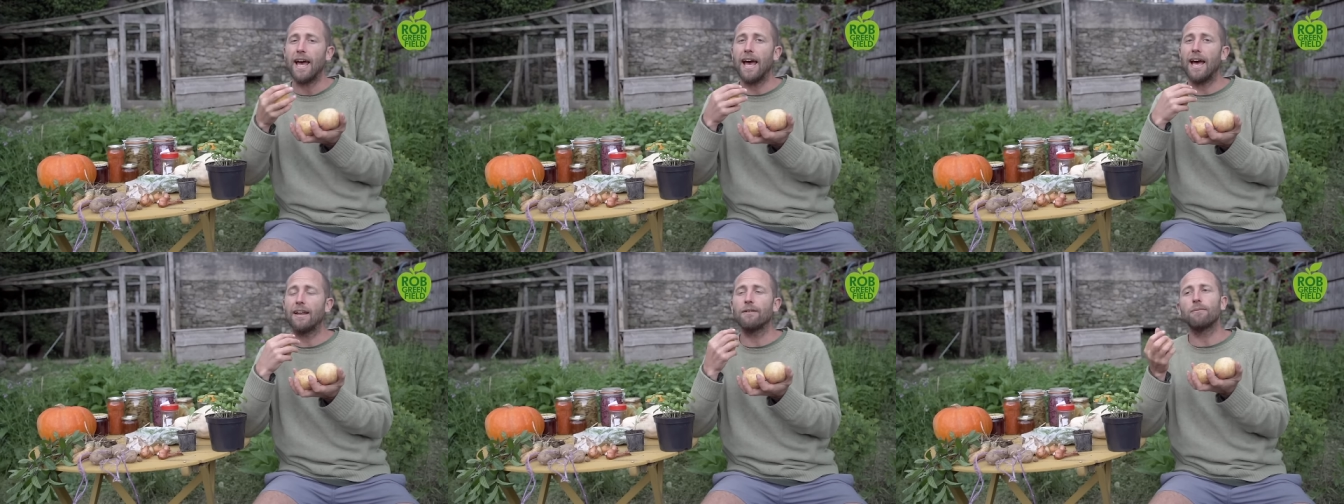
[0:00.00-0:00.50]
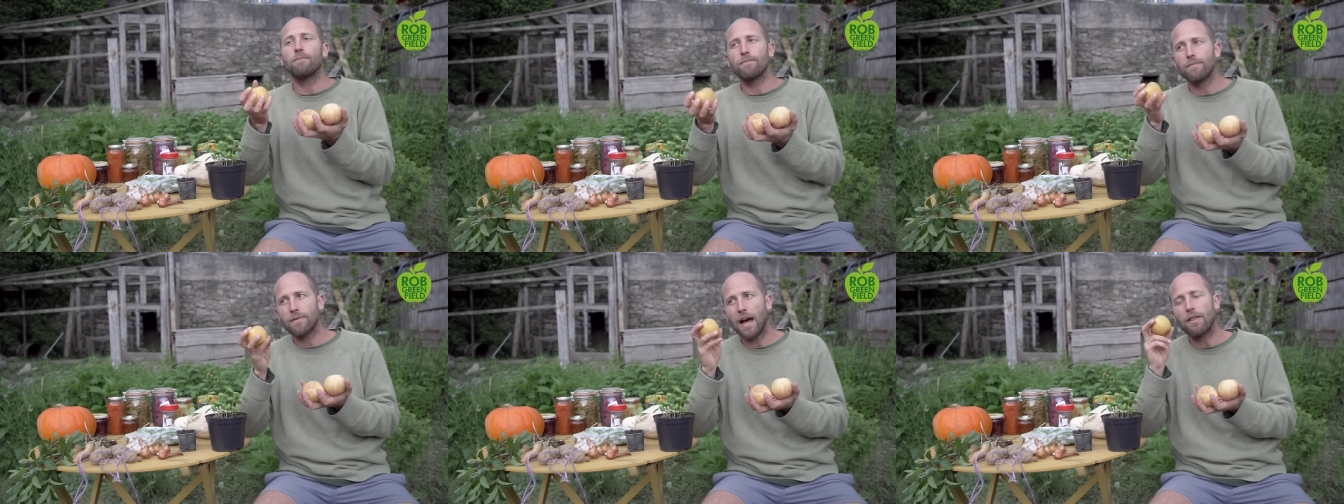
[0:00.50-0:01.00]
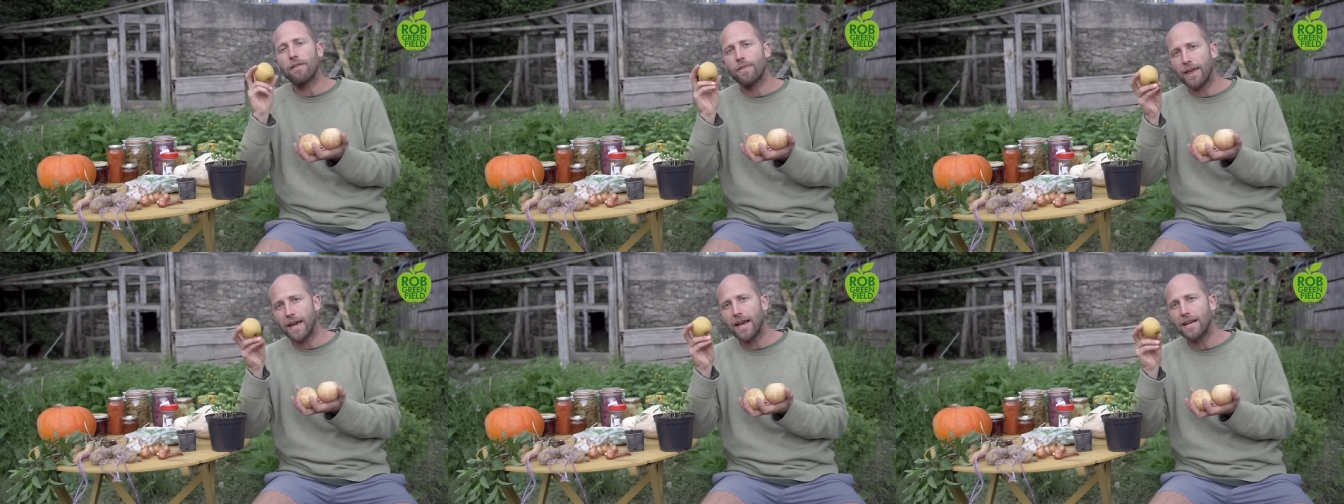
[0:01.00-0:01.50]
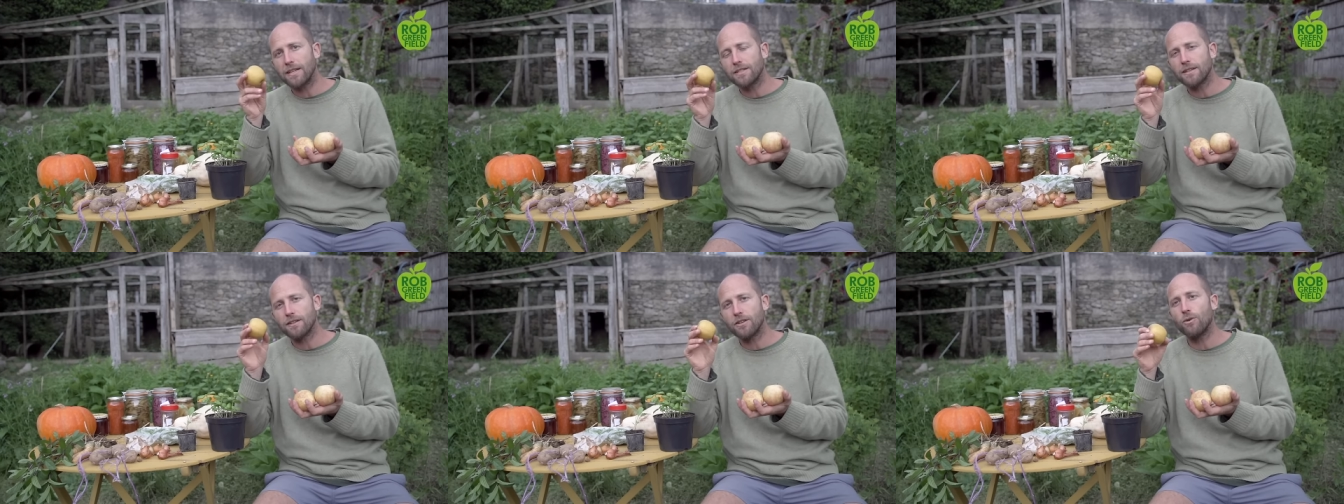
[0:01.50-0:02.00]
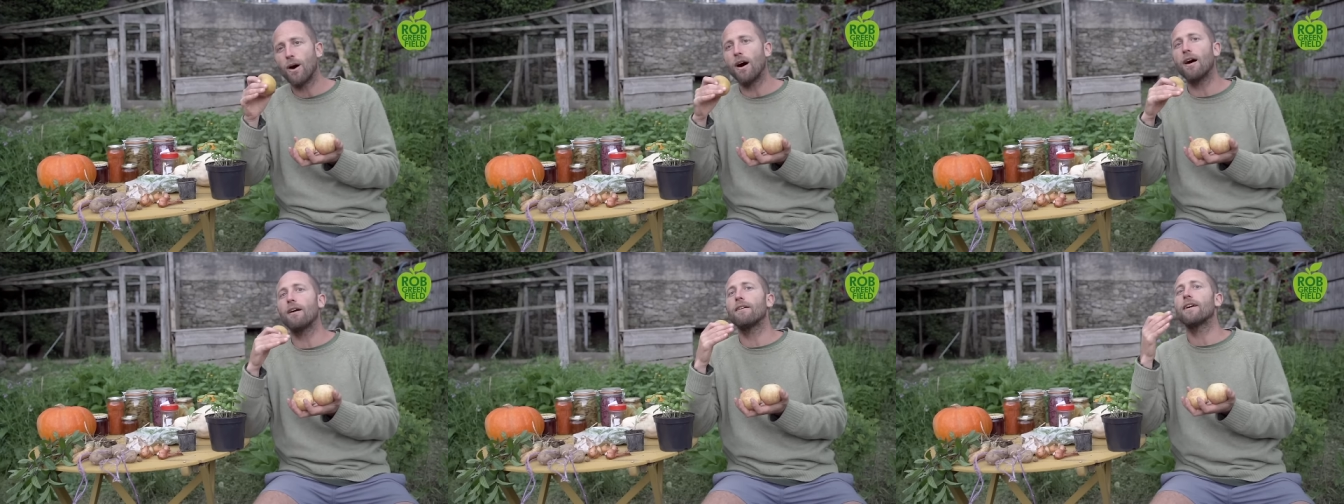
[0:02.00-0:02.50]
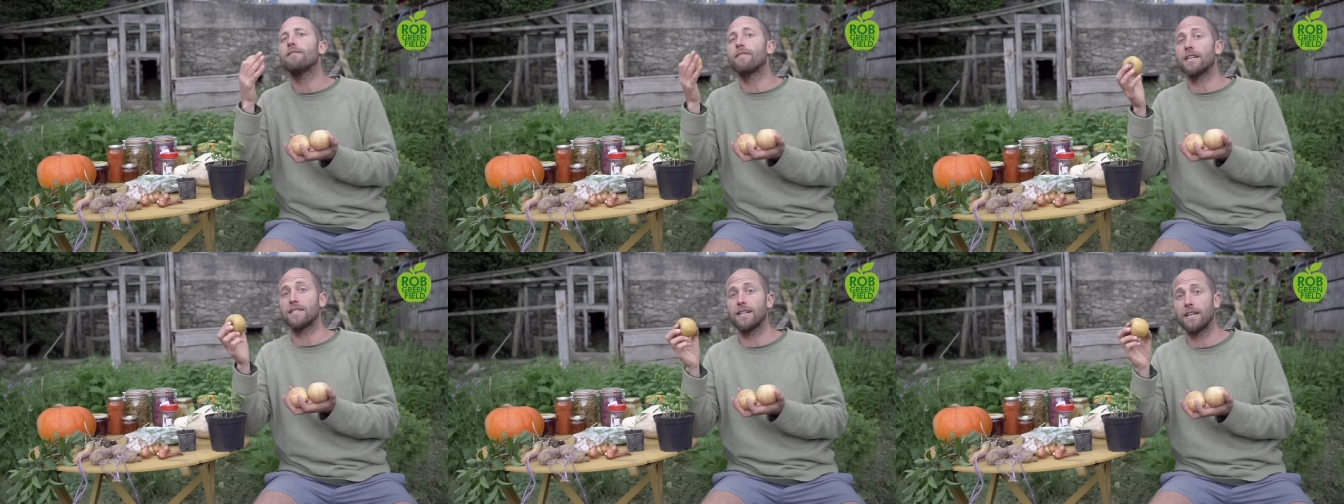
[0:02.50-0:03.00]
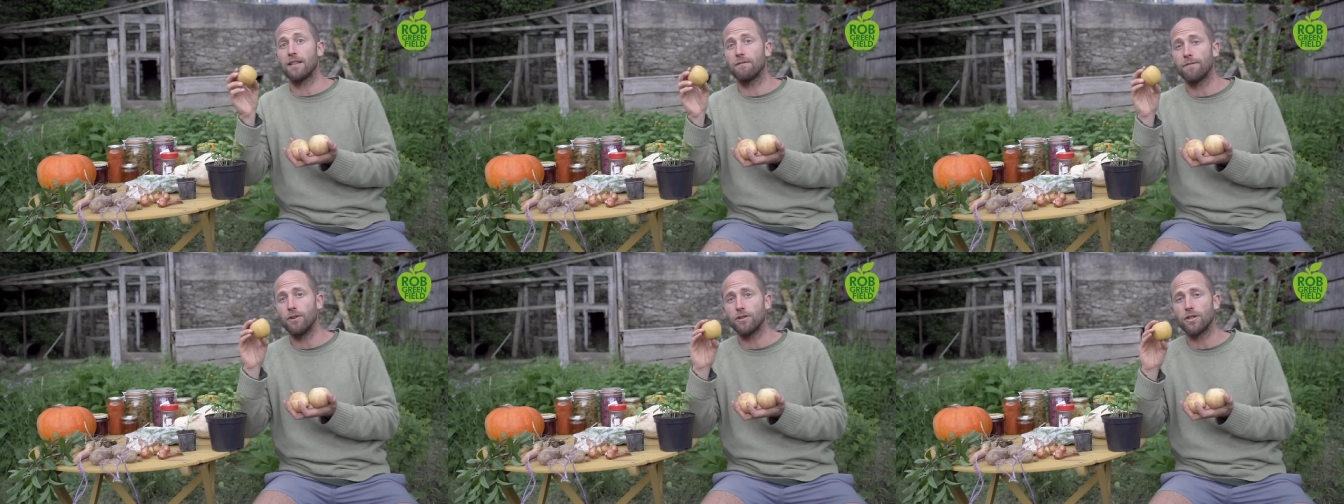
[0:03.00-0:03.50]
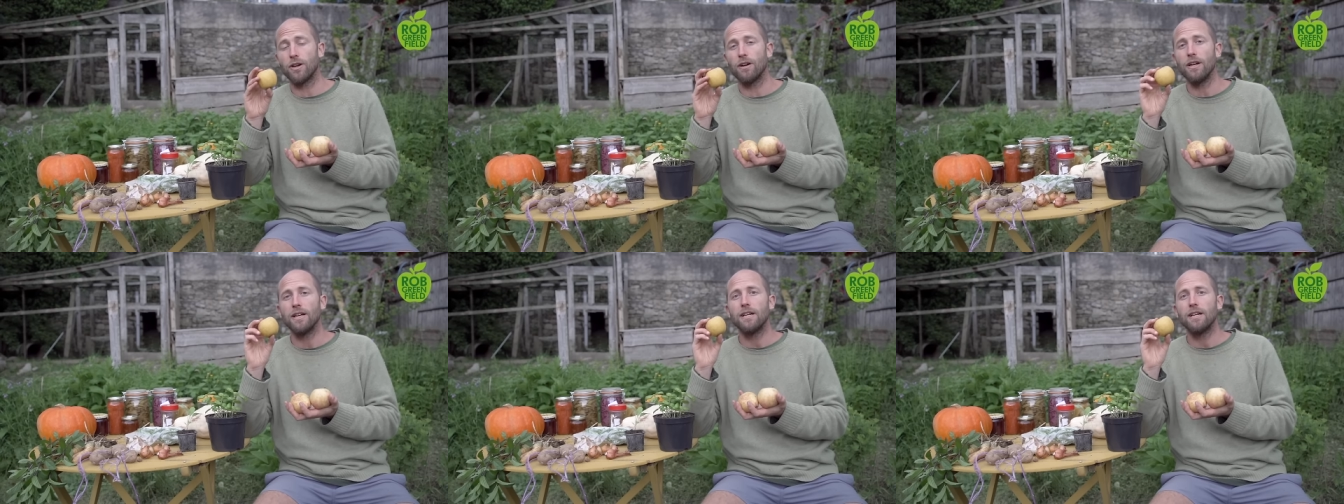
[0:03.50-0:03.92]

and now the thing is, you are investing in the future.